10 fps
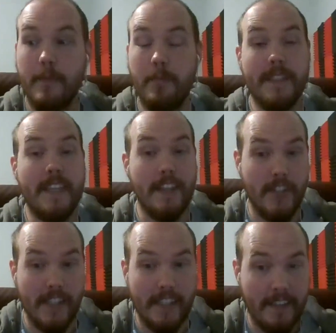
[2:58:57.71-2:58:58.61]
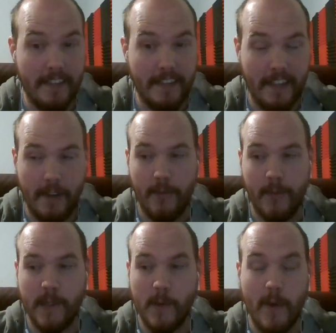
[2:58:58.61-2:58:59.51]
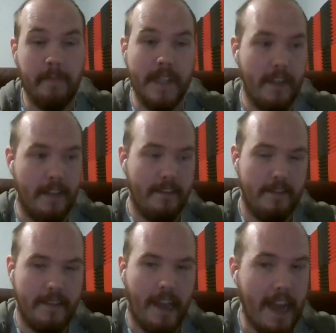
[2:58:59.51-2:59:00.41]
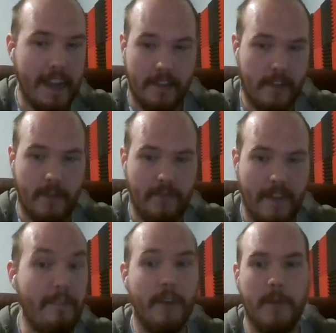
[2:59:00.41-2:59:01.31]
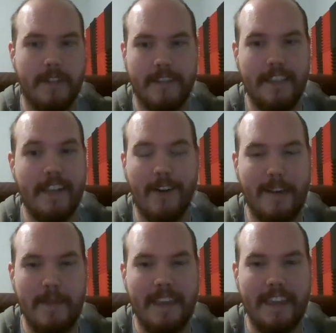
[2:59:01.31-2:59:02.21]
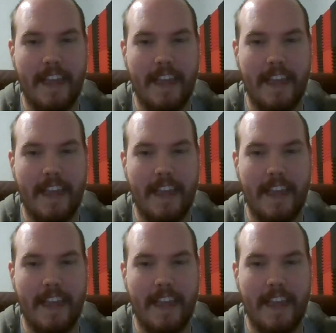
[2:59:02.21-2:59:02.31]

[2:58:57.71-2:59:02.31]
and potentially, you know, corrupting, I don't know, everyone. You know what I mean?